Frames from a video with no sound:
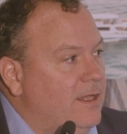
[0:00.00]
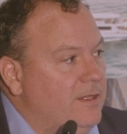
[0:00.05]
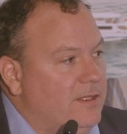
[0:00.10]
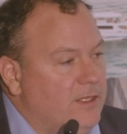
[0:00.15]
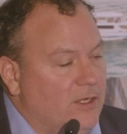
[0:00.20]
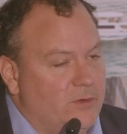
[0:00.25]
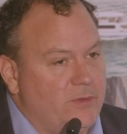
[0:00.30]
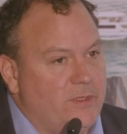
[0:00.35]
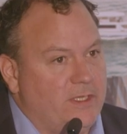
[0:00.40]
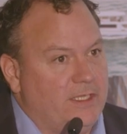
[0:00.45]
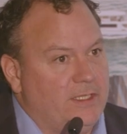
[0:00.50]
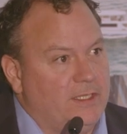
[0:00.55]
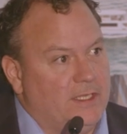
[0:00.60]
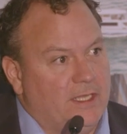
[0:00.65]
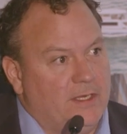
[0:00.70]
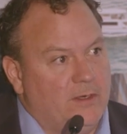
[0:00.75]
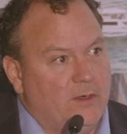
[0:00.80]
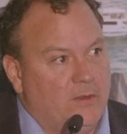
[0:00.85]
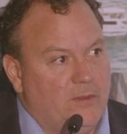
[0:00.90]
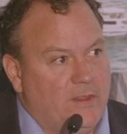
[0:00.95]
The other thing
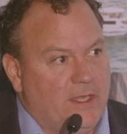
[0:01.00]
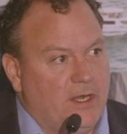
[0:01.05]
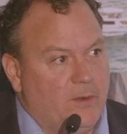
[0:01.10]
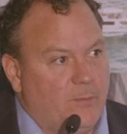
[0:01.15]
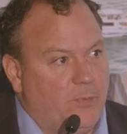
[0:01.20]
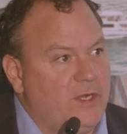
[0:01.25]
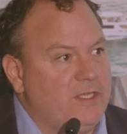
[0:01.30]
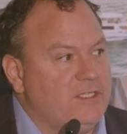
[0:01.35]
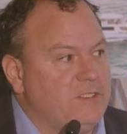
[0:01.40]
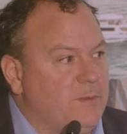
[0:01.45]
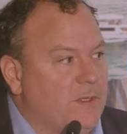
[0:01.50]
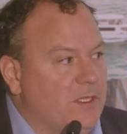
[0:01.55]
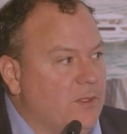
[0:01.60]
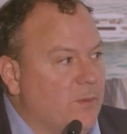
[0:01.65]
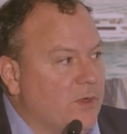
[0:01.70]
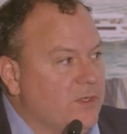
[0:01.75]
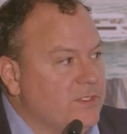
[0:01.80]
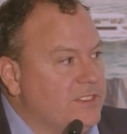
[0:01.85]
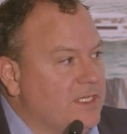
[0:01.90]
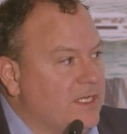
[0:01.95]
that I'll probably spend the
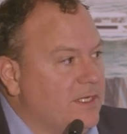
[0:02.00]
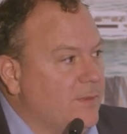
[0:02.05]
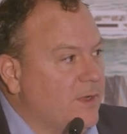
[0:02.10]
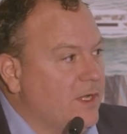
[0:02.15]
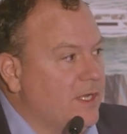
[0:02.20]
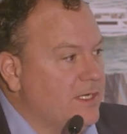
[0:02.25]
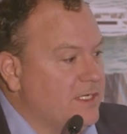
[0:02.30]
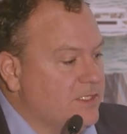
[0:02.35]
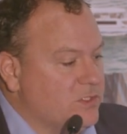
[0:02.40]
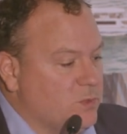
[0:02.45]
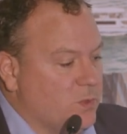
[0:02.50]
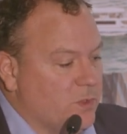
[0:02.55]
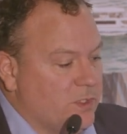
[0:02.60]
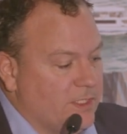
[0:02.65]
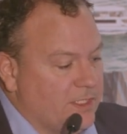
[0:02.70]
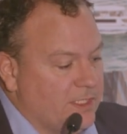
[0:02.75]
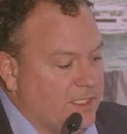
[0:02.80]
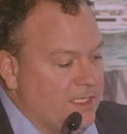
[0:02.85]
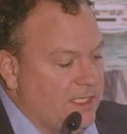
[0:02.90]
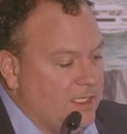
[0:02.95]
most time on is
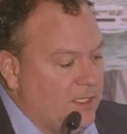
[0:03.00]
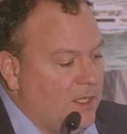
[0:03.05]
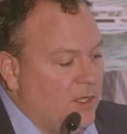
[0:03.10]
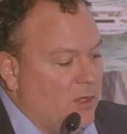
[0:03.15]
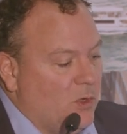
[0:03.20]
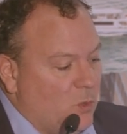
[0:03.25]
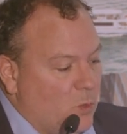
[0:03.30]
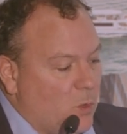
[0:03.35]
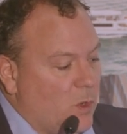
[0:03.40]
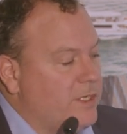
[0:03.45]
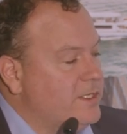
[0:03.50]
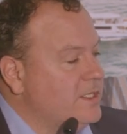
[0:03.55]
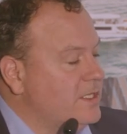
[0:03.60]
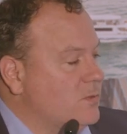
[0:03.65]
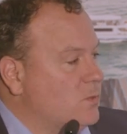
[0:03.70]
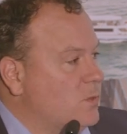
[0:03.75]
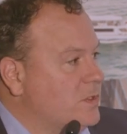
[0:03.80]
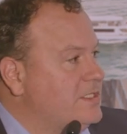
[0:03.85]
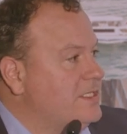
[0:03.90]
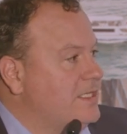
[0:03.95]
really,
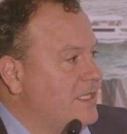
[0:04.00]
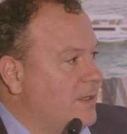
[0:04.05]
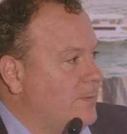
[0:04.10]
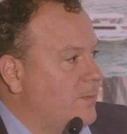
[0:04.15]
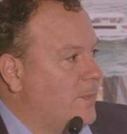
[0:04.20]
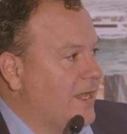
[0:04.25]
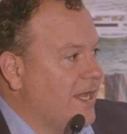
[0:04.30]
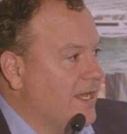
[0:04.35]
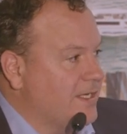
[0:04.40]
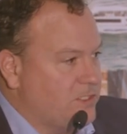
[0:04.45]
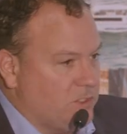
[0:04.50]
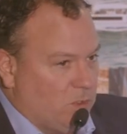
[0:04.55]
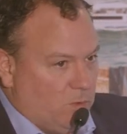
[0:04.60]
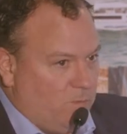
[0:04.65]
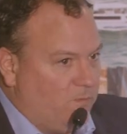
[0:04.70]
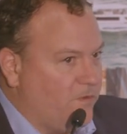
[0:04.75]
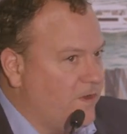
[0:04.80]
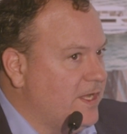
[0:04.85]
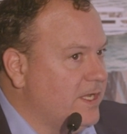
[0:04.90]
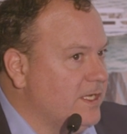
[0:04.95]
what's the impact? So
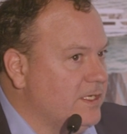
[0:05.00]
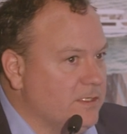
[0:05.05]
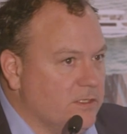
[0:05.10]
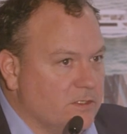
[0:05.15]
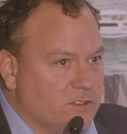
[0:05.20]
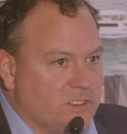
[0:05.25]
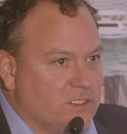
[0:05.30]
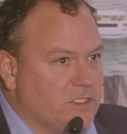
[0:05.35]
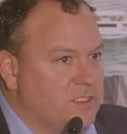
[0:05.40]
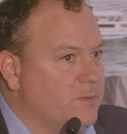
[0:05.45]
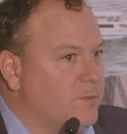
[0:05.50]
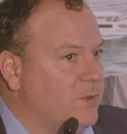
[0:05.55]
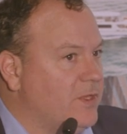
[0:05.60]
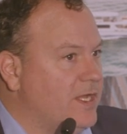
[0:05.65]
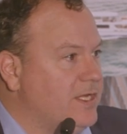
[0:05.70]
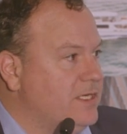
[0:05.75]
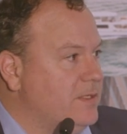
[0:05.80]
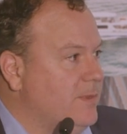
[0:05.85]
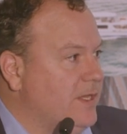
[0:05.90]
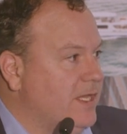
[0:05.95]
fine, there's a
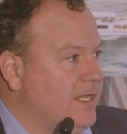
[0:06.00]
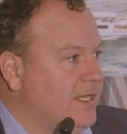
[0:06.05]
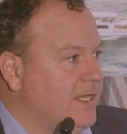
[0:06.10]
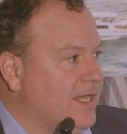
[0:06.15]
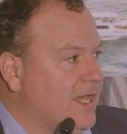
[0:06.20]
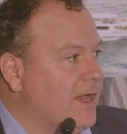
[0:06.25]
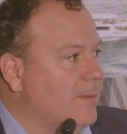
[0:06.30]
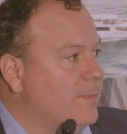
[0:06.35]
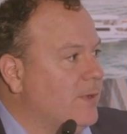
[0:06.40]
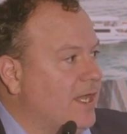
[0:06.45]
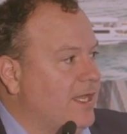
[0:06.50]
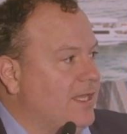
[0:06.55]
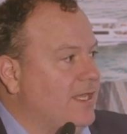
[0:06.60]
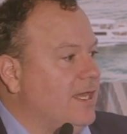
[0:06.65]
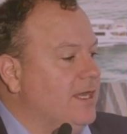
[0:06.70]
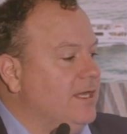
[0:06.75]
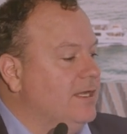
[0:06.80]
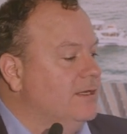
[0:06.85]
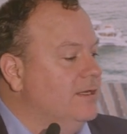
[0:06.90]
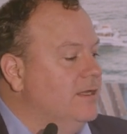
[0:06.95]
supply-demand gap. I
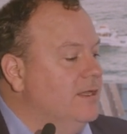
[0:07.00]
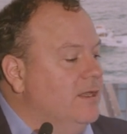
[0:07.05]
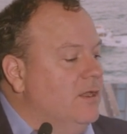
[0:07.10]
get it.